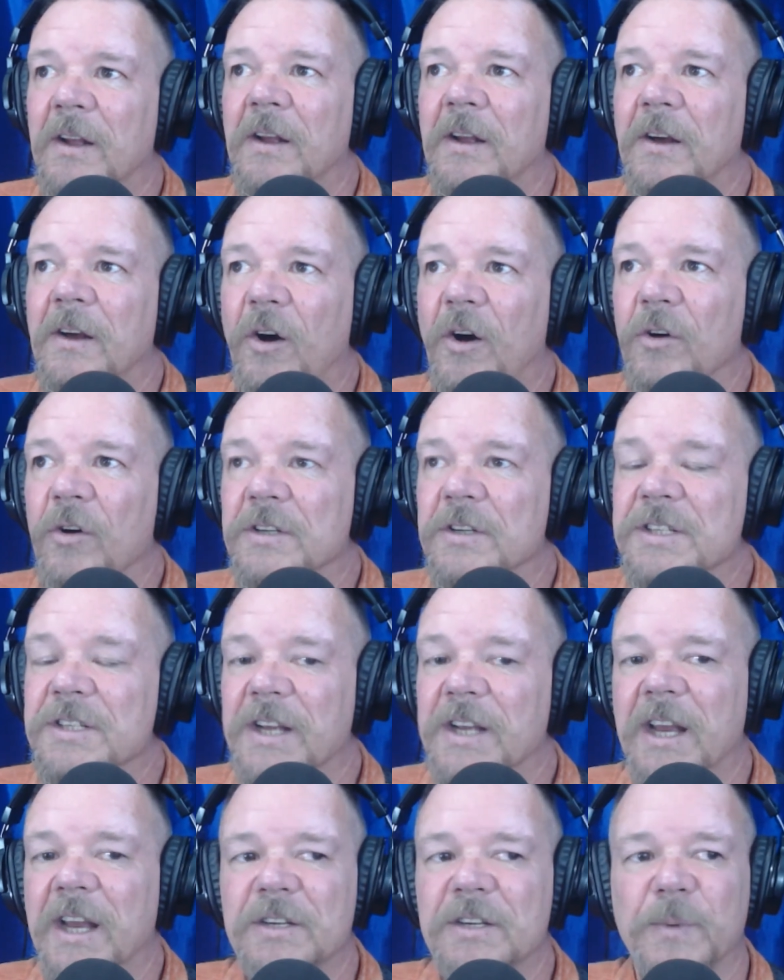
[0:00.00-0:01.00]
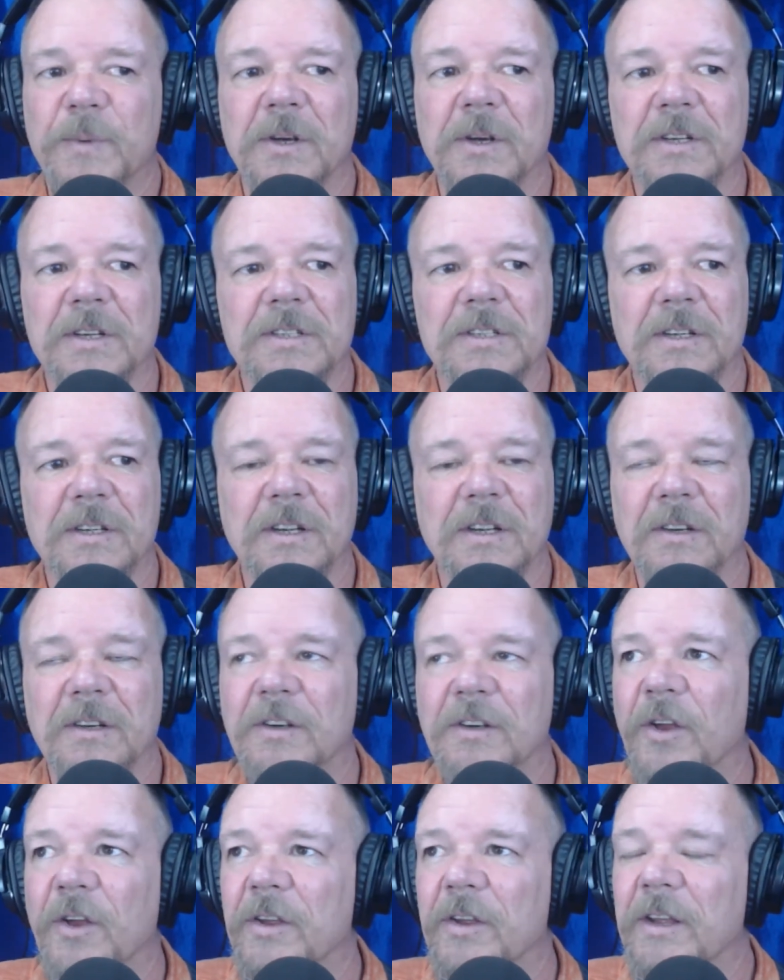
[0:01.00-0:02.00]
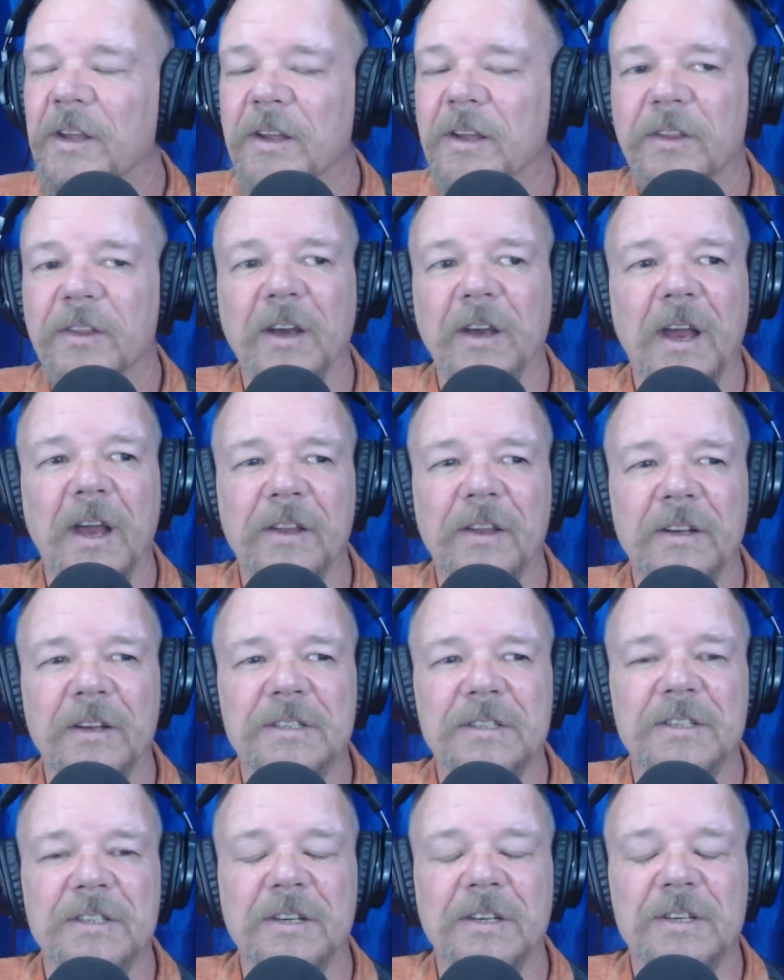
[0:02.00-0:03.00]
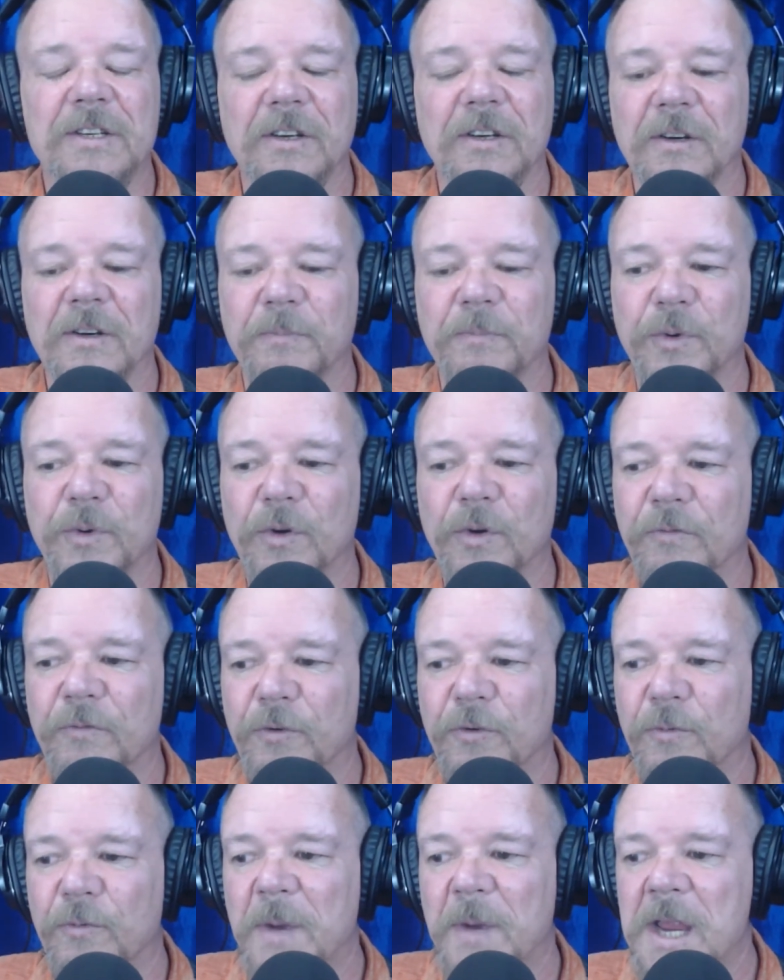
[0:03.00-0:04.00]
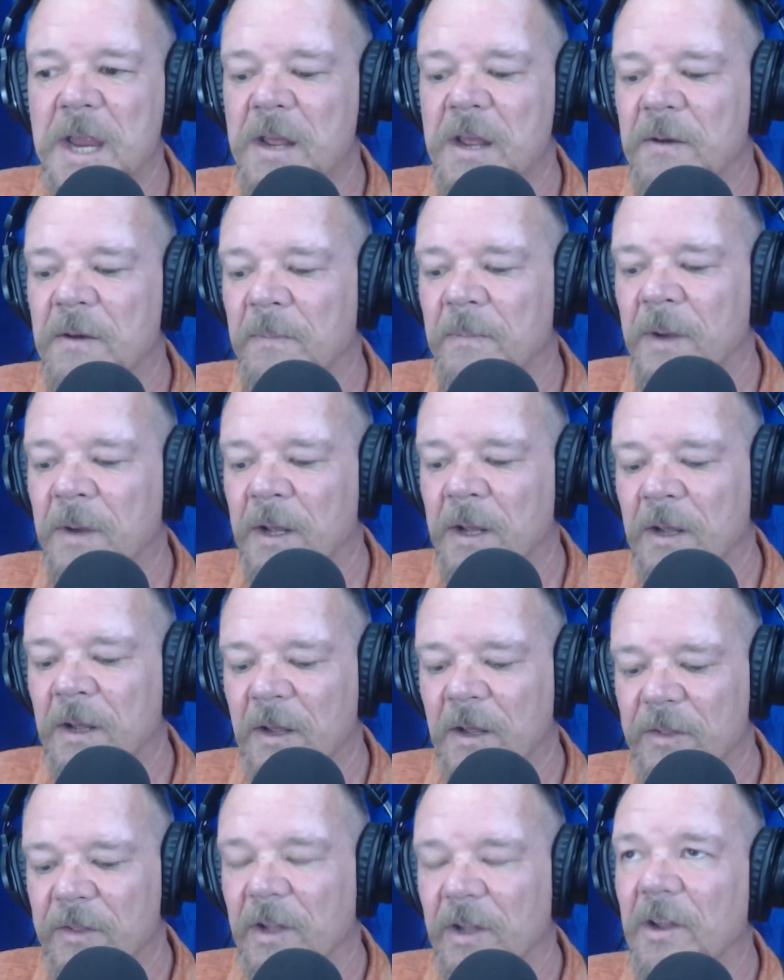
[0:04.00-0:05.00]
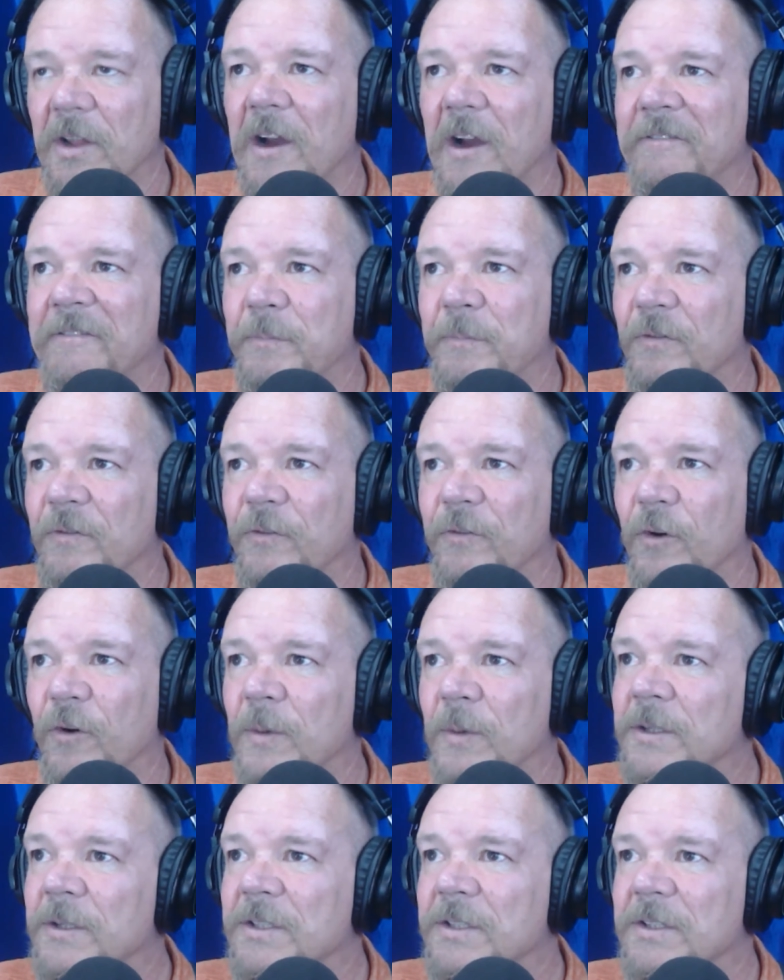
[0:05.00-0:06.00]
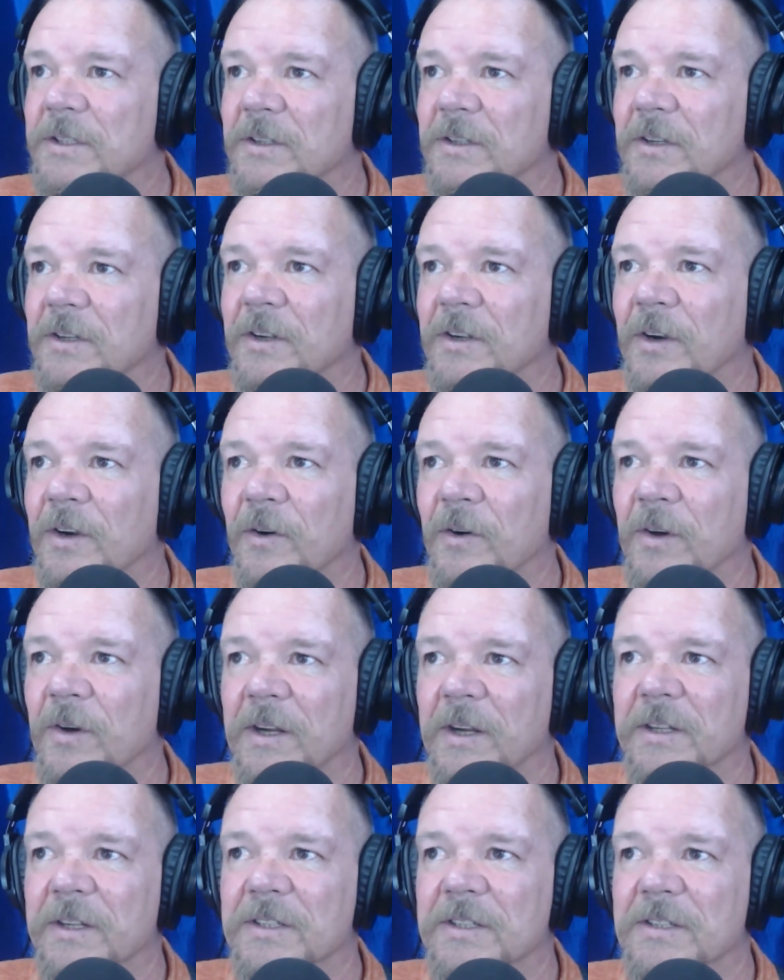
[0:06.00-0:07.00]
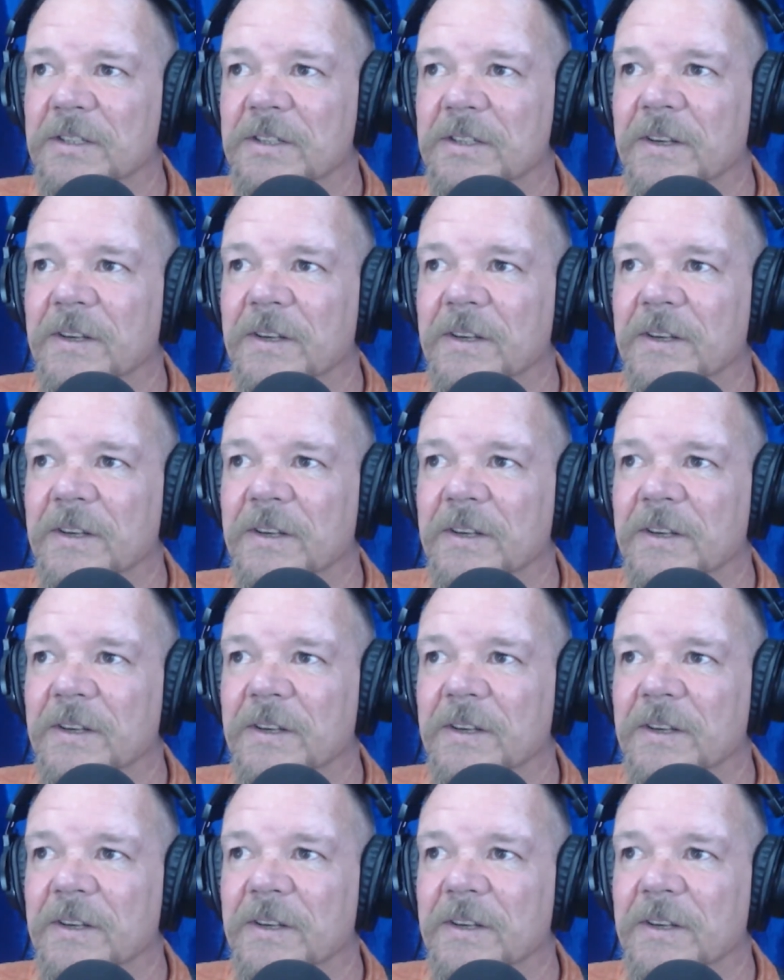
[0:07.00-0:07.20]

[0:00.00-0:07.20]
on stage, because, and it's such a beautiful medium, the live performance, it's